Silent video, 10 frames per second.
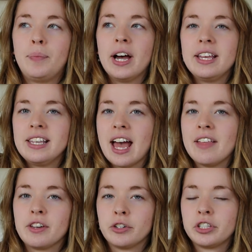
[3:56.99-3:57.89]
but
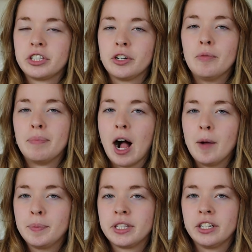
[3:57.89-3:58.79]
yet there's still
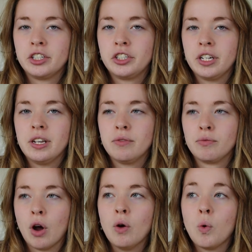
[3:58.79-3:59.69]
bops that she
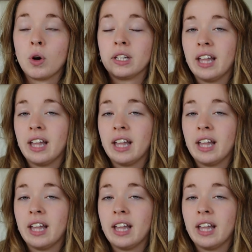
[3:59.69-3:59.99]
wrote or